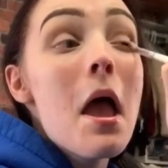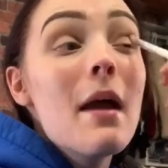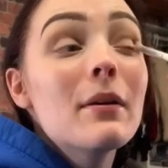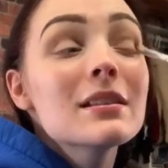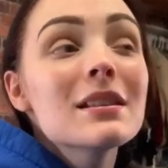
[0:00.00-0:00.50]

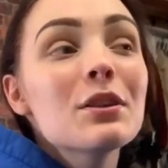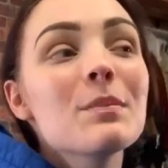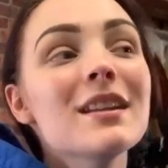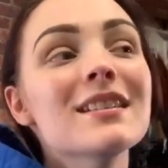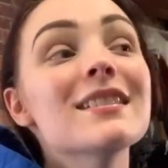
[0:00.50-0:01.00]
It was a little
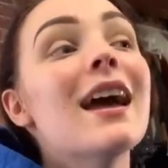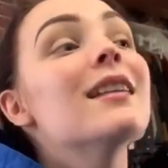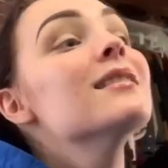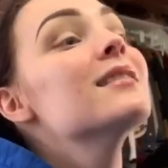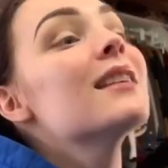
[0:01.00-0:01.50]
bit
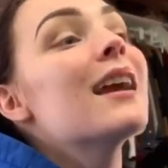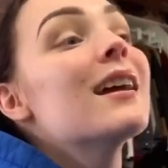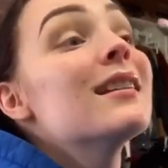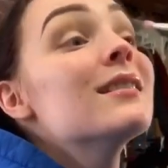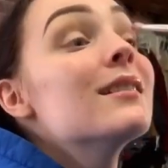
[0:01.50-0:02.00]
intense,
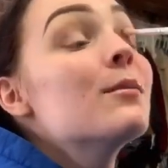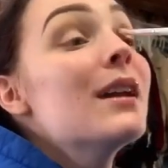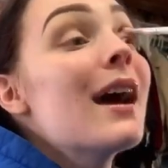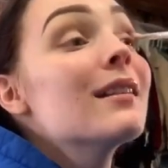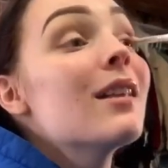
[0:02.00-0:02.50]
and
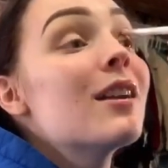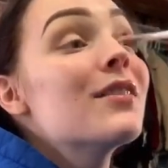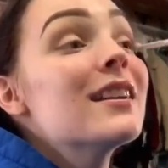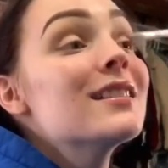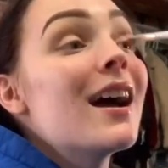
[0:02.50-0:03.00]
we had a lot of
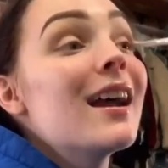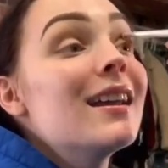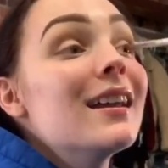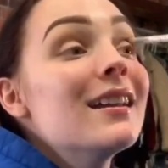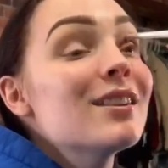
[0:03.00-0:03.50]

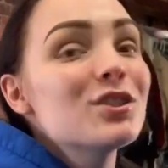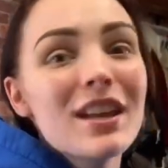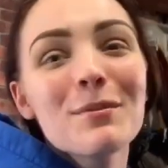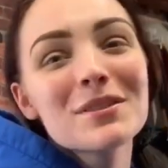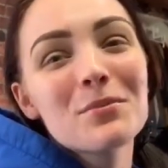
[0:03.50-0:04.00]
anxiety.
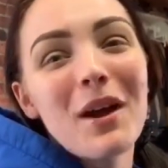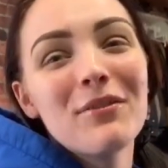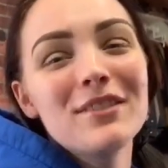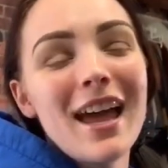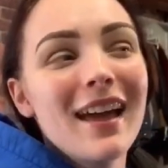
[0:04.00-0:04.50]
Yesterday was a
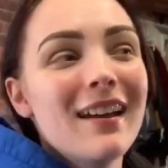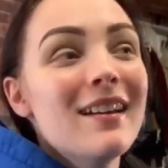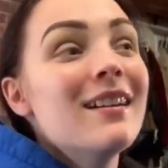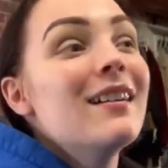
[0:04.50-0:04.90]
rough day.